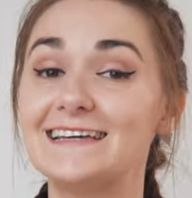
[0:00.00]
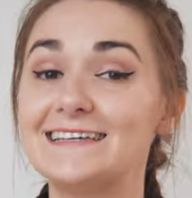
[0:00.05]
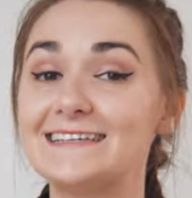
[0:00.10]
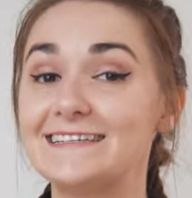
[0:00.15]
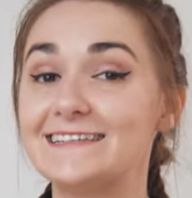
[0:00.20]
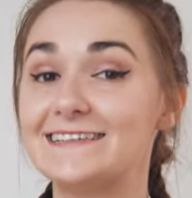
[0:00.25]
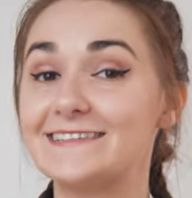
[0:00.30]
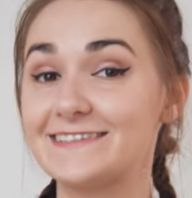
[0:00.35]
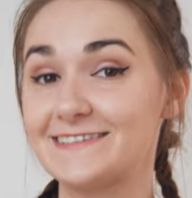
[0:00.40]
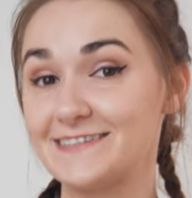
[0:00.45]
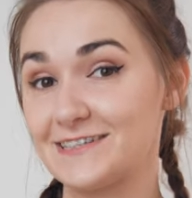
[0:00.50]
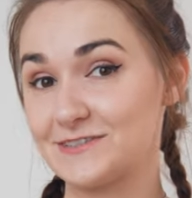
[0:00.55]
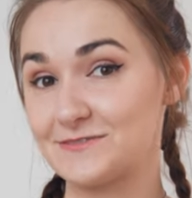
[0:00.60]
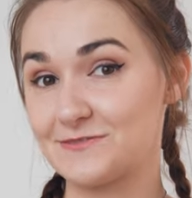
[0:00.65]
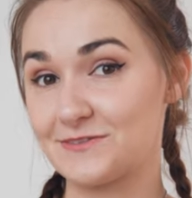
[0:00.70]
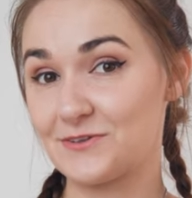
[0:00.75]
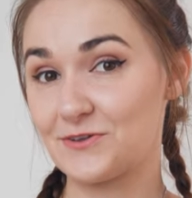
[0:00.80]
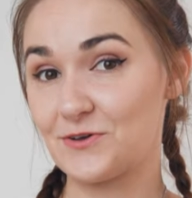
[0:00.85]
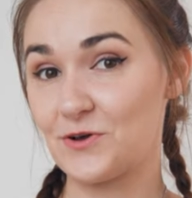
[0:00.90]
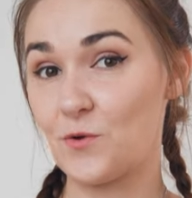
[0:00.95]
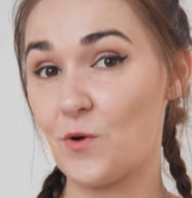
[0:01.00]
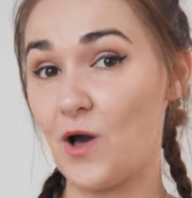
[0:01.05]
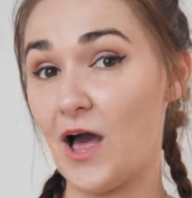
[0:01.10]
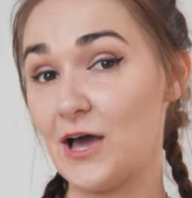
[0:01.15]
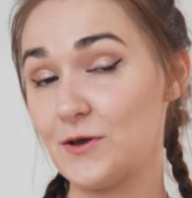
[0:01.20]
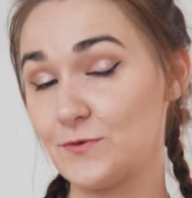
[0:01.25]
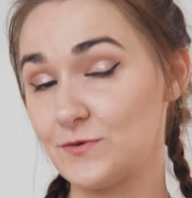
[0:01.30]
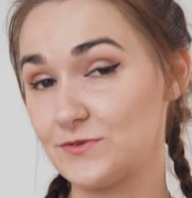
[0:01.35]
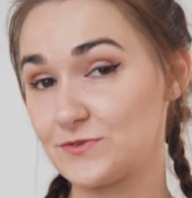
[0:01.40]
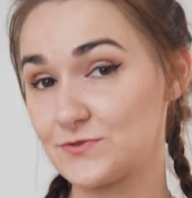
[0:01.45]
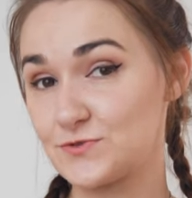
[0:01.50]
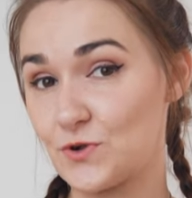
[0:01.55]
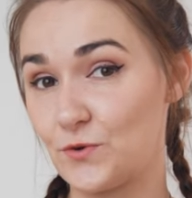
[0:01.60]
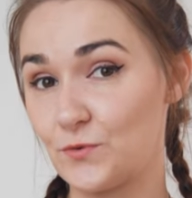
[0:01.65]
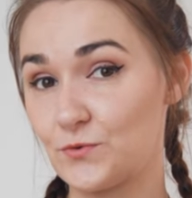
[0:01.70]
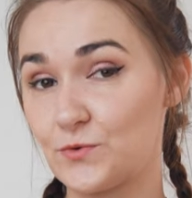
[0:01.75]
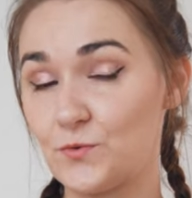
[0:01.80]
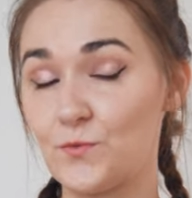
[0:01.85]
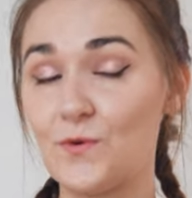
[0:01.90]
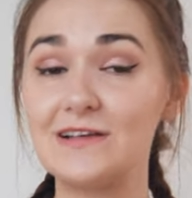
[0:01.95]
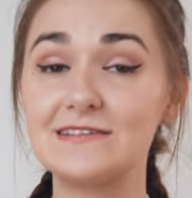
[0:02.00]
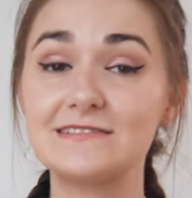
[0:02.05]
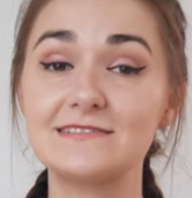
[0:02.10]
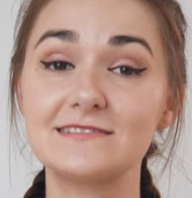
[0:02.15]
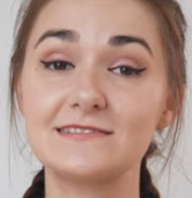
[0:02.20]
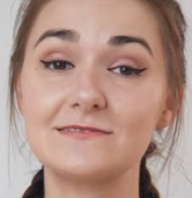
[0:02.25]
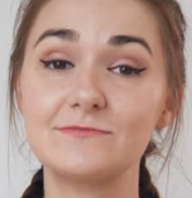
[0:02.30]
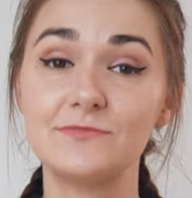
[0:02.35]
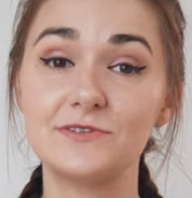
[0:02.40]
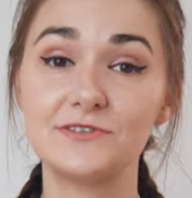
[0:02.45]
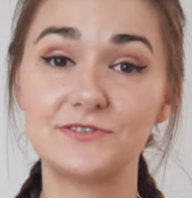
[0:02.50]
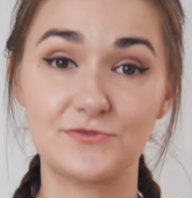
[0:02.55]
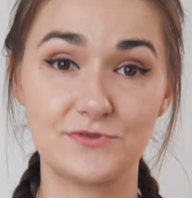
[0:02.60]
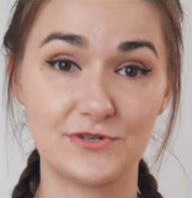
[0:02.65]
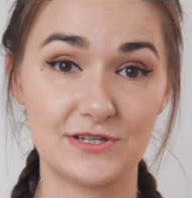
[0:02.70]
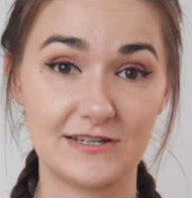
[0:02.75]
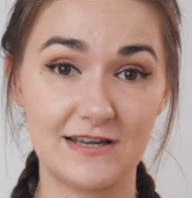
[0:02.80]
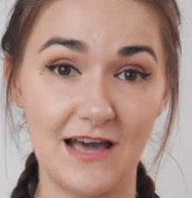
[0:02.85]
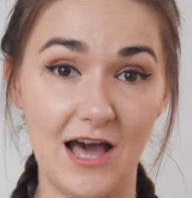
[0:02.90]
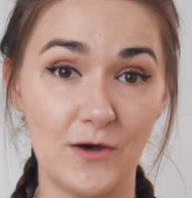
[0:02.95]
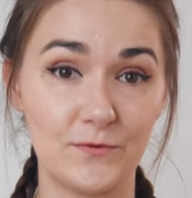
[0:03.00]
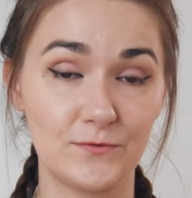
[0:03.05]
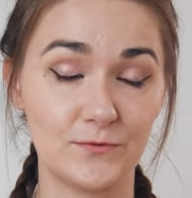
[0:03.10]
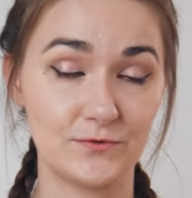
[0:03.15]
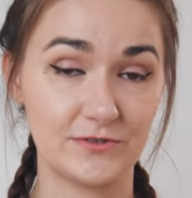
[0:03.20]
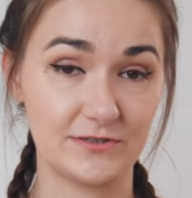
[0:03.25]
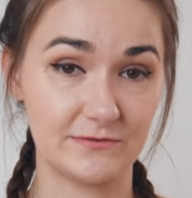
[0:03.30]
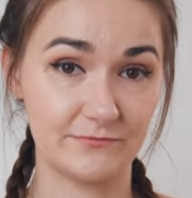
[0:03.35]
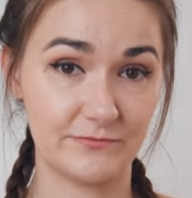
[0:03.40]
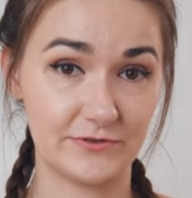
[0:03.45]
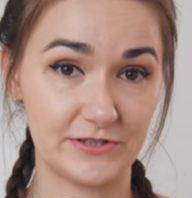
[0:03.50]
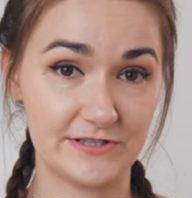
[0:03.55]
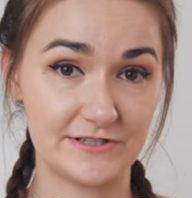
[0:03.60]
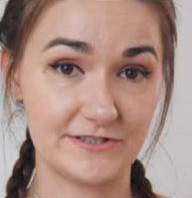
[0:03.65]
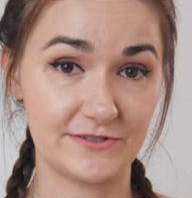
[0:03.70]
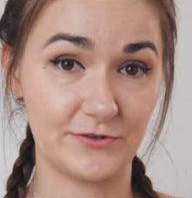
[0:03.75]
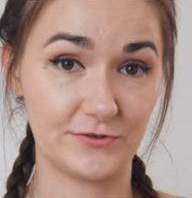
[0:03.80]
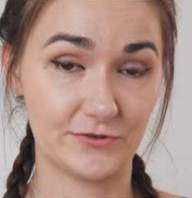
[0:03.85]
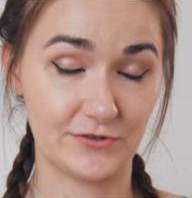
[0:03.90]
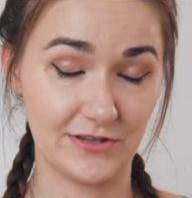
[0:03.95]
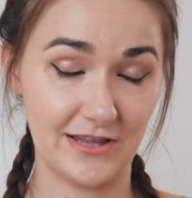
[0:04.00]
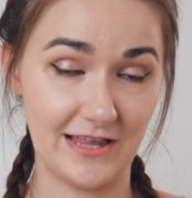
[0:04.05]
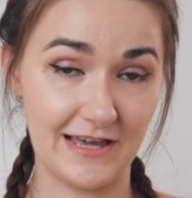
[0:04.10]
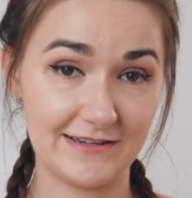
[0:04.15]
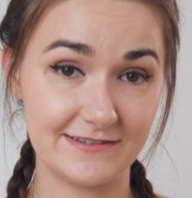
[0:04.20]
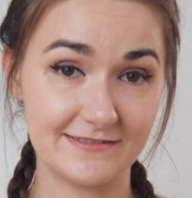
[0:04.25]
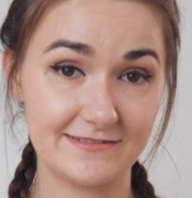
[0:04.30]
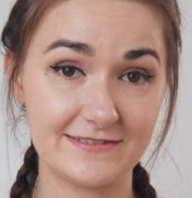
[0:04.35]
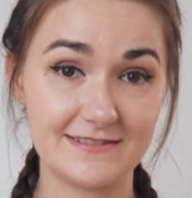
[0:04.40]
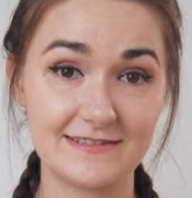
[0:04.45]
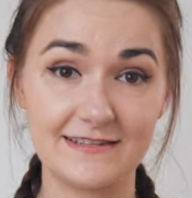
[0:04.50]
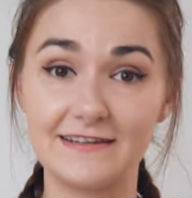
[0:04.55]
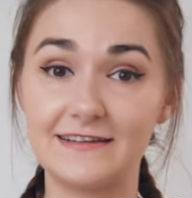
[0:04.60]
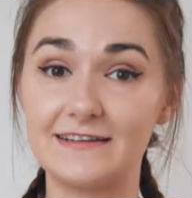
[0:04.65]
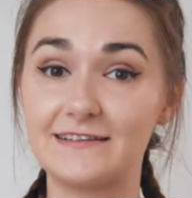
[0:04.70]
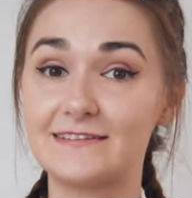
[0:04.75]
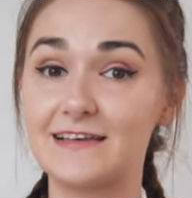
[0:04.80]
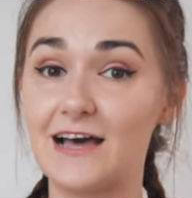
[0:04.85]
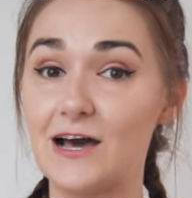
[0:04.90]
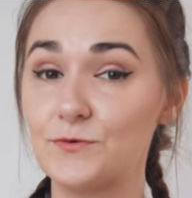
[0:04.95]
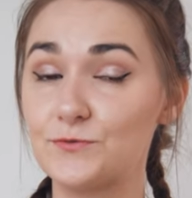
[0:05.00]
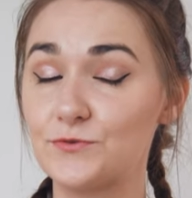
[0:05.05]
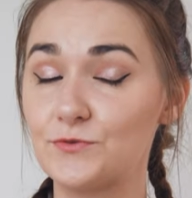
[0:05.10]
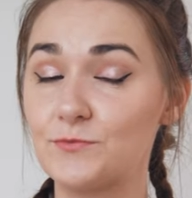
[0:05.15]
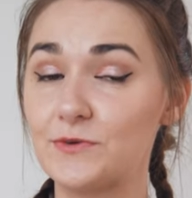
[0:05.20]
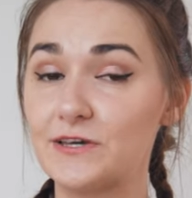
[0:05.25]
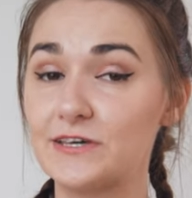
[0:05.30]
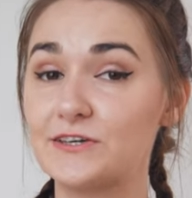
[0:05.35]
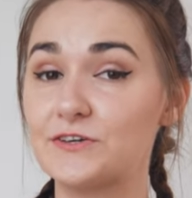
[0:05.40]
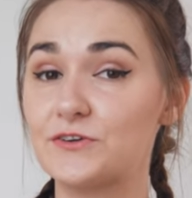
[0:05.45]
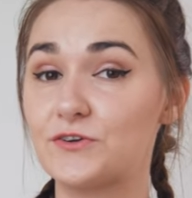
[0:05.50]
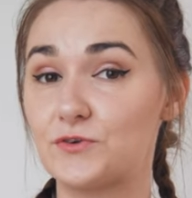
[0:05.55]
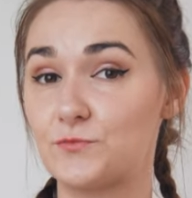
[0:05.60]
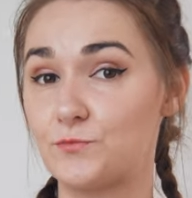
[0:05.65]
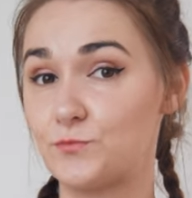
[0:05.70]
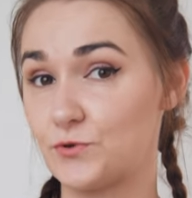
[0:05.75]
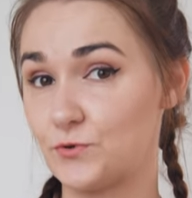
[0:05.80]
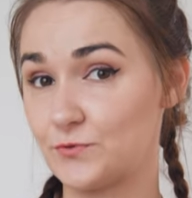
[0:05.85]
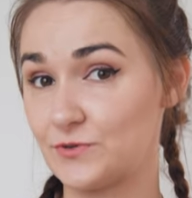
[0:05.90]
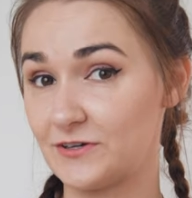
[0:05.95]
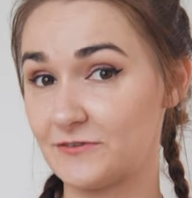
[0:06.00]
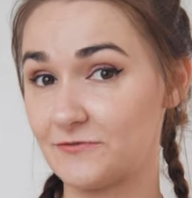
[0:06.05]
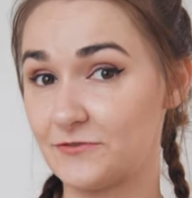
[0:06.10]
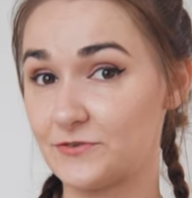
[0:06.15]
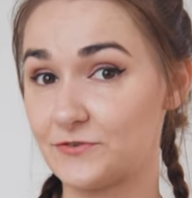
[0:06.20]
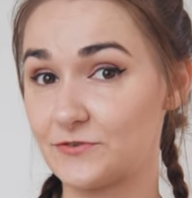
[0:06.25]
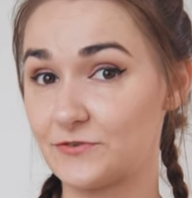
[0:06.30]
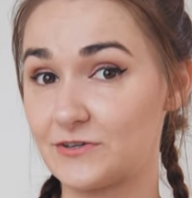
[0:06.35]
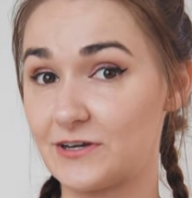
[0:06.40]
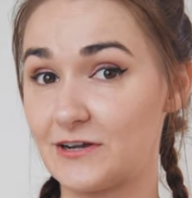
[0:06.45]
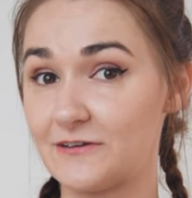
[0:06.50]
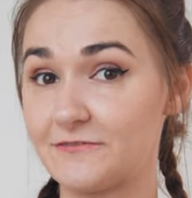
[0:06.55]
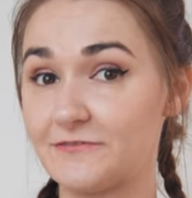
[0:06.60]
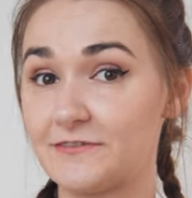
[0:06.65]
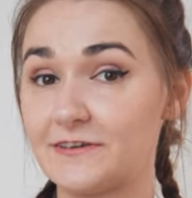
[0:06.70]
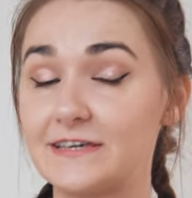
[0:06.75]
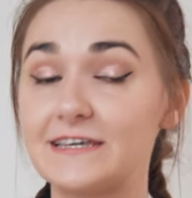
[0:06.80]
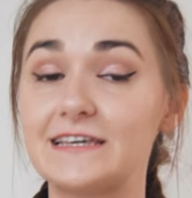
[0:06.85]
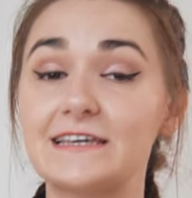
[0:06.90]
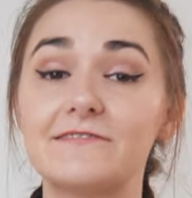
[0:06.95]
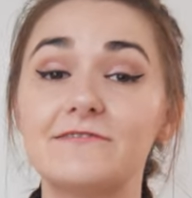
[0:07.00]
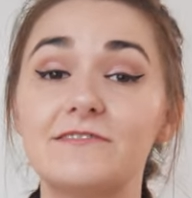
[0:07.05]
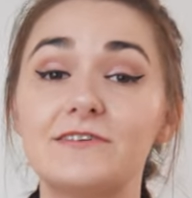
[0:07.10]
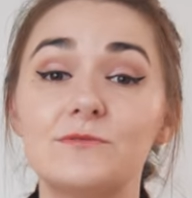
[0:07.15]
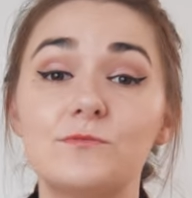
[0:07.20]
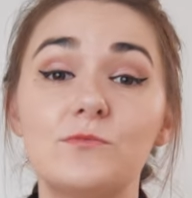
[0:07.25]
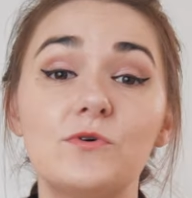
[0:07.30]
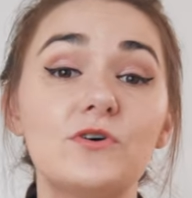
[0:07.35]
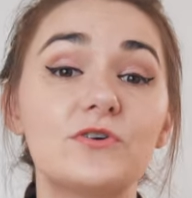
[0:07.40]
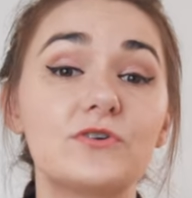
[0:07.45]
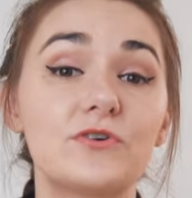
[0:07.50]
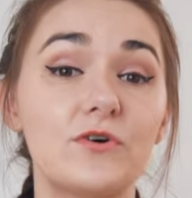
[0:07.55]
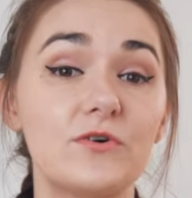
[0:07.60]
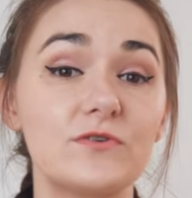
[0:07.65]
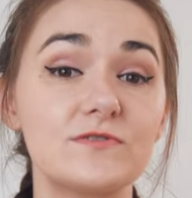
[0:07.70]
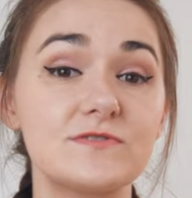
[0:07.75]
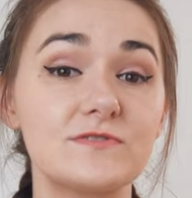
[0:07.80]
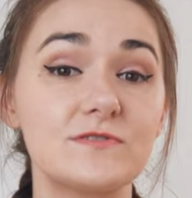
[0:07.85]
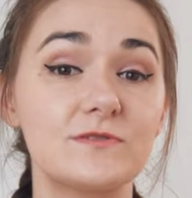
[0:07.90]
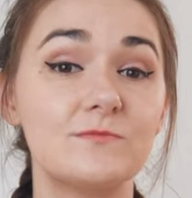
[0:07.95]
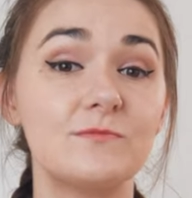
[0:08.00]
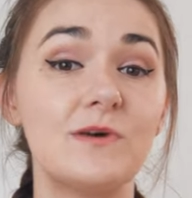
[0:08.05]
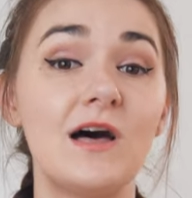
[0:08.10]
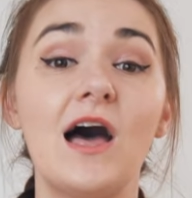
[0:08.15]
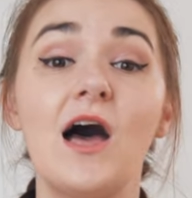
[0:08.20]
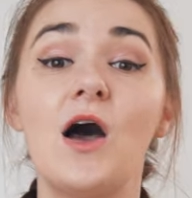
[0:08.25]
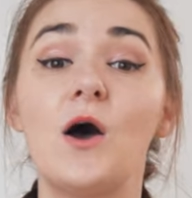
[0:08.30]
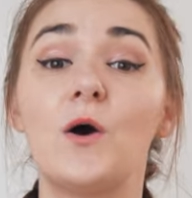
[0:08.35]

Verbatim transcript: In today's video I will show you one simple trick how to impress your clients and how to make your product photography even more awesome